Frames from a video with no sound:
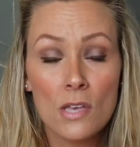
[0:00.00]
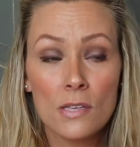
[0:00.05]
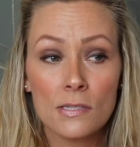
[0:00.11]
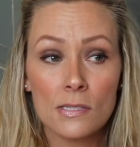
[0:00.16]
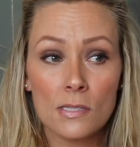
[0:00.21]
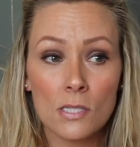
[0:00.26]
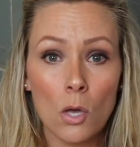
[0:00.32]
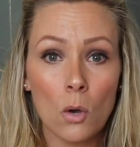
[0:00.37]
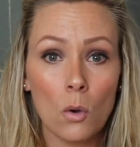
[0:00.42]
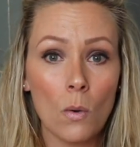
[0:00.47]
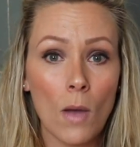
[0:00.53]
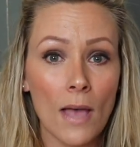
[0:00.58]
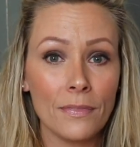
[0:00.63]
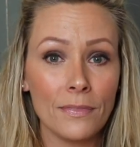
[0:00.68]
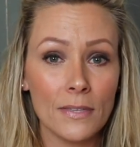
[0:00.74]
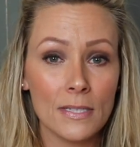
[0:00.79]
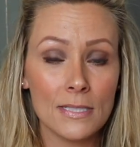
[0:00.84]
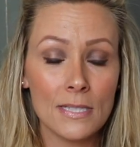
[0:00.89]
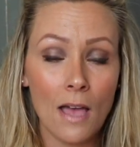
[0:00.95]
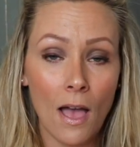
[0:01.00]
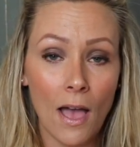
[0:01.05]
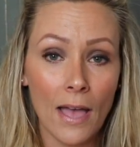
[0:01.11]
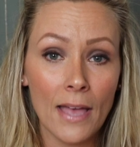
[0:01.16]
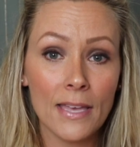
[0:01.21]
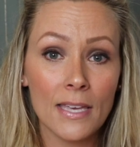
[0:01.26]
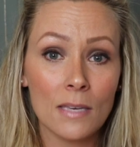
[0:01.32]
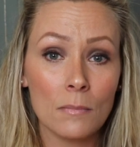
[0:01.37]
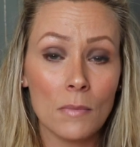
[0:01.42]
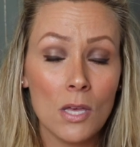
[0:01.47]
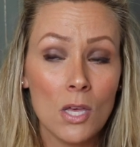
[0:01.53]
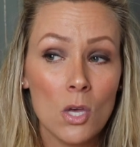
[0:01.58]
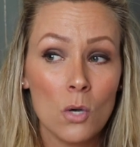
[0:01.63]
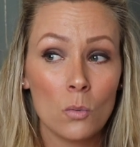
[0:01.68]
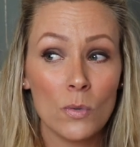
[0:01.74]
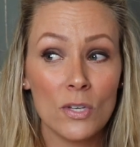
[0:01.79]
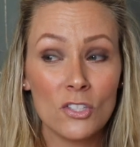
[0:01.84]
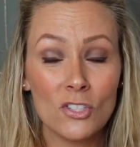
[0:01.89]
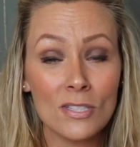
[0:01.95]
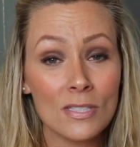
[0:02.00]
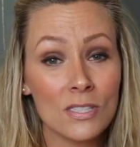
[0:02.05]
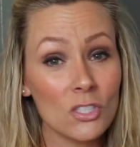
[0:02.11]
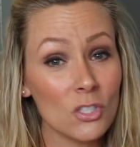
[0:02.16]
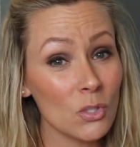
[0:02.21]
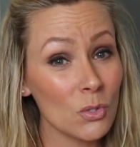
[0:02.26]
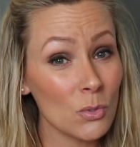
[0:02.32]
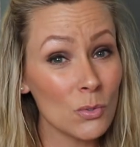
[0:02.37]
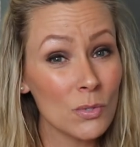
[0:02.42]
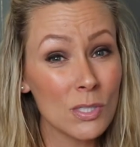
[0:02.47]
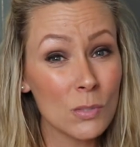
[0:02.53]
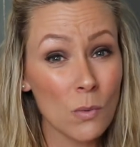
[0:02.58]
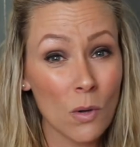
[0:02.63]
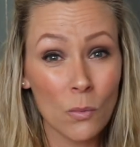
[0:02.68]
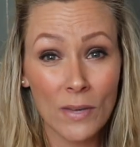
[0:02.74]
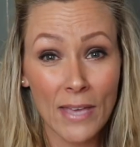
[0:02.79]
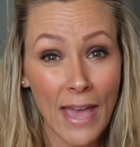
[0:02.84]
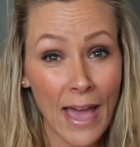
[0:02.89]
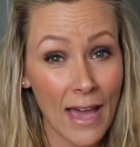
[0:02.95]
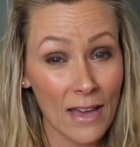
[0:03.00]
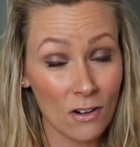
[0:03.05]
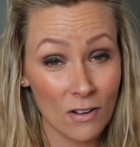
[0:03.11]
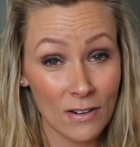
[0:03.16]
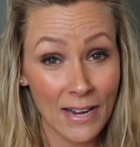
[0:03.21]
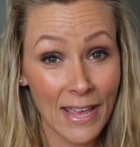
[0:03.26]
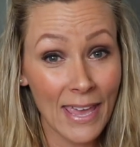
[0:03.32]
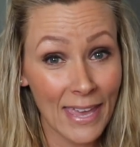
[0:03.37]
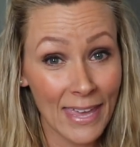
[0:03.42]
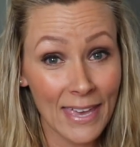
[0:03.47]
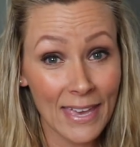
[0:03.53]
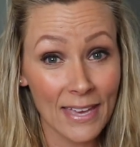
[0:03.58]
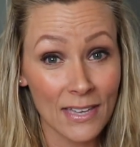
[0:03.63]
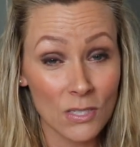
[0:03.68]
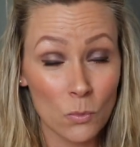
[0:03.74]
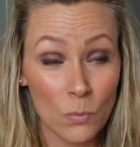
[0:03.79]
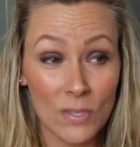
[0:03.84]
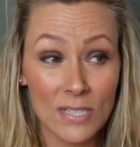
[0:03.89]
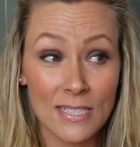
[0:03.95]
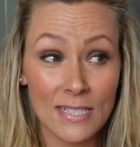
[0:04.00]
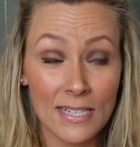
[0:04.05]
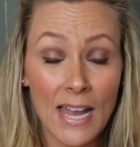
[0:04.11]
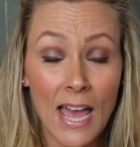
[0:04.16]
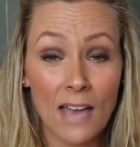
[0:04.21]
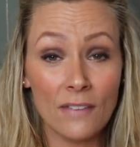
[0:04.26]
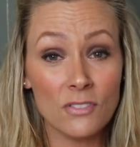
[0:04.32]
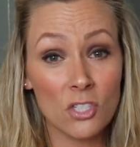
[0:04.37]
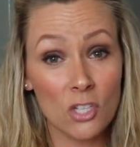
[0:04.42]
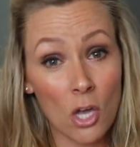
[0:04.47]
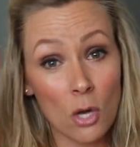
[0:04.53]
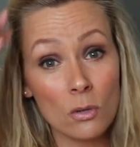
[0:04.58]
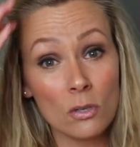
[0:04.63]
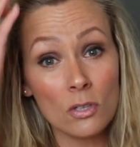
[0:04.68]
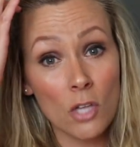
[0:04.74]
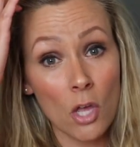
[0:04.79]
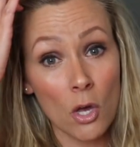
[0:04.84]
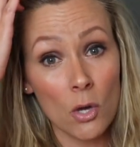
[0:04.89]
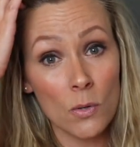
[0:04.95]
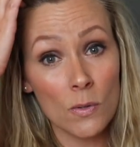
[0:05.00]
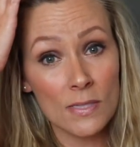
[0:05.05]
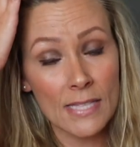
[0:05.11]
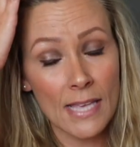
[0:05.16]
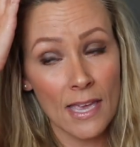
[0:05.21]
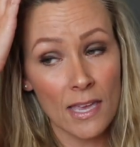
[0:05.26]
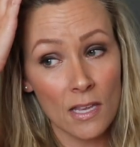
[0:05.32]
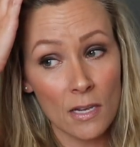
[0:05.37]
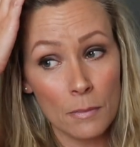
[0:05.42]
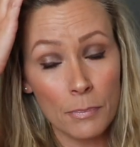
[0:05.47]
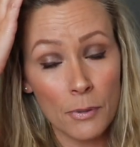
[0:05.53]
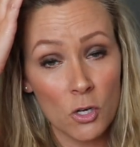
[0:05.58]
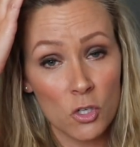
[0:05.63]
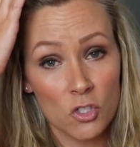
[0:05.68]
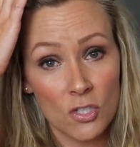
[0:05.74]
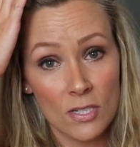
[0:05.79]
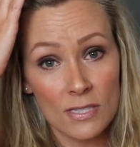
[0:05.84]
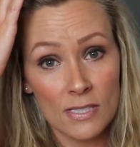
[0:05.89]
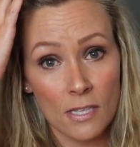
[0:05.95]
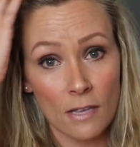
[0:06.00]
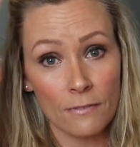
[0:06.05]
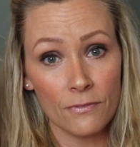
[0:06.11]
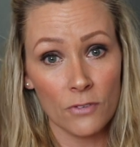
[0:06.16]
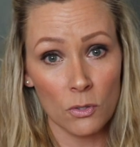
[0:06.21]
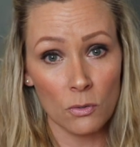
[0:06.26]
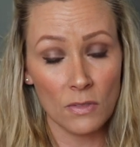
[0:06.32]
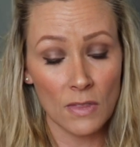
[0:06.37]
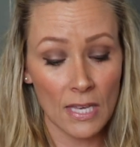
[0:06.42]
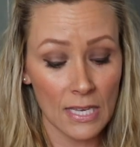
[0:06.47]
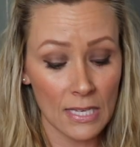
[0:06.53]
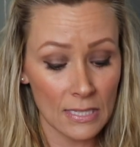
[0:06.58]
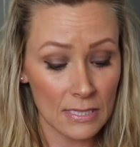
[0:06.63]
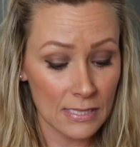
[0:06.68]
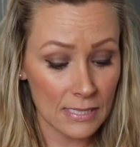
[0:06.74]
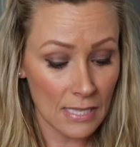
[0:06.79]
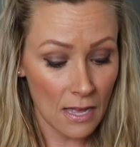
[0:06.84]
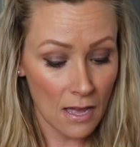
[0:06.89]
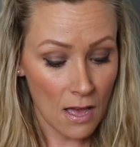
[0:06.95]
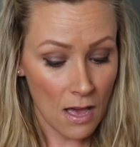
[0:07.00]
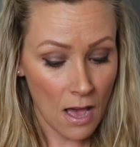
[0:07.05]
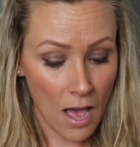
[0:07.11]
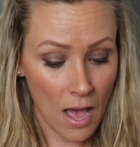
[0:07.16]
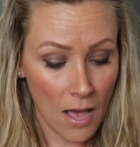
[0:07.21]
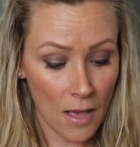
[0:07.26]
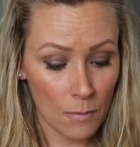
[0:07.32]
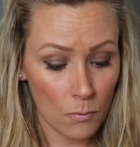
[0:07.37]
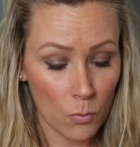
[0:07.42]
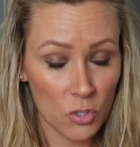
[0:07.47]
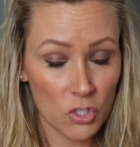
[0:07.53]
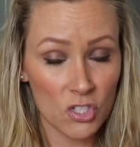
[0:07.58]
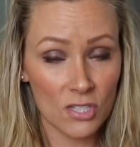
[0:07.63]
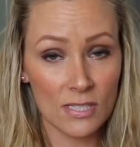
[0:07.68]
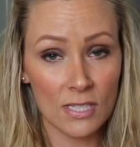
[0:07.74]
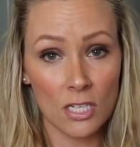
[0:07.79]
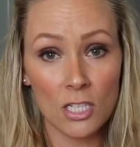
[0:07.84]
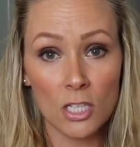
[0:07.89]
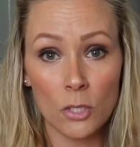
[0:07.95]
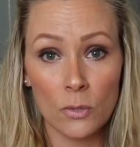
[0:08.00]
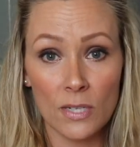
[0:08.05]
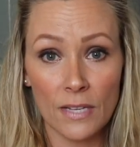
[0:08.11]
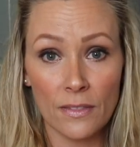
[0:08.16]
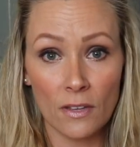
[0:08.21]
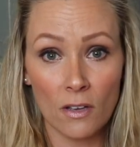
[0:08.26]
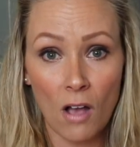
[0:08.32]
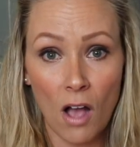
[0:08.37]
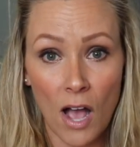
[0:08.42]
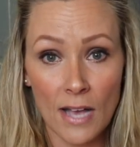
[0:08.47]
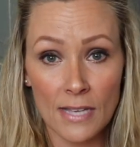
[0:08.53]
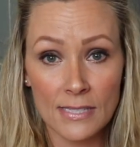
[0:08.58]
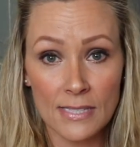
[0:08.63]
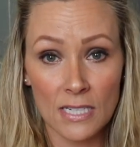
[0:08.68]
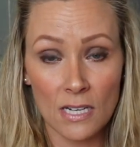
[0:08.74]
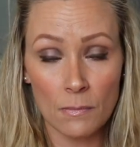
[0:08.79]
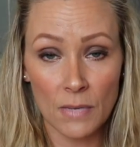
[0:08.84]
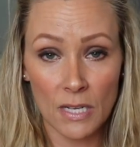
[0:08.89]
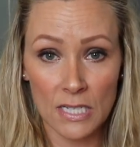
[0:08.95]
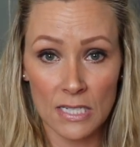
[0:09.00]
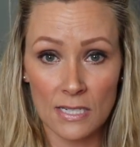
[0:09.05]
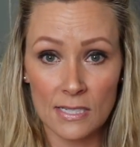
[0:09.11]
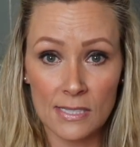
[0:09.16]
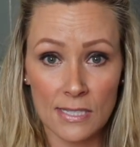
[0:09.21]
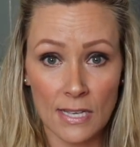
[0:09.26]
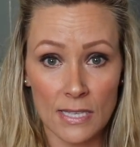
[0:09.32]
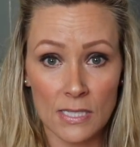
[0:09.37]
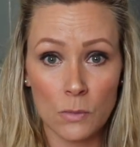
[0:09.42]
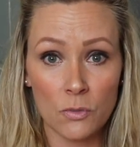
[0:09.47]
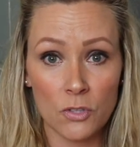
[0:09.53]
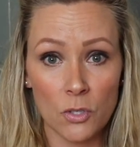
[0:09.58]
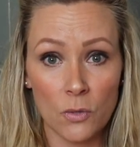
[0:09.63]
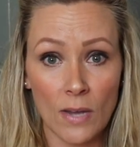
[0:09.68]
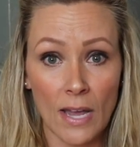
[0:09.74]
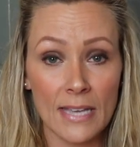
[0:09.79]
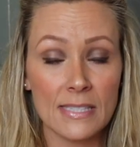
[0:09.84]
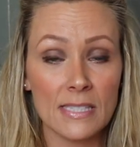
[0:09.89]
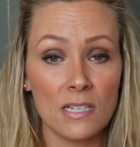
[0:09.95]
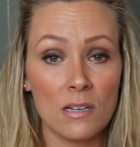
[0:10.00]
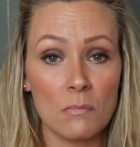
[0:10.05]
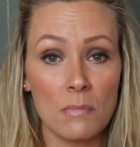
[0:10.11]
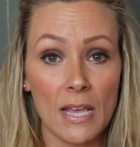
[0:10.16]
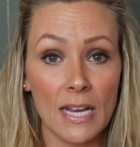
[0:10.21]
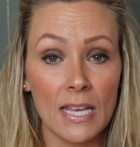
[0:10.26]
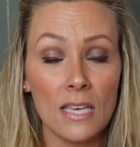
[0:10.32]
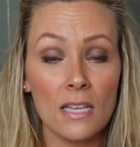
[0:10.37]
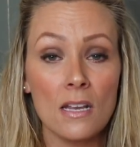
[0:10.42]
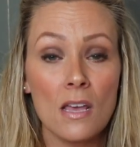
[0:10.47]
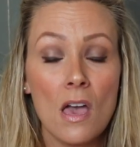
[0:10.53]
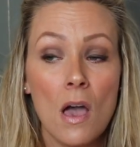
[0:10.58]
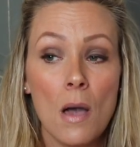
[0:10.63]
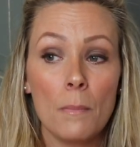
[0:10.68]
So at the time, we just used what we had on hand. We did have to go to Lowe's and purchase a few things, um, which is included in the cost and I'm going to discuss with you guys in a minute.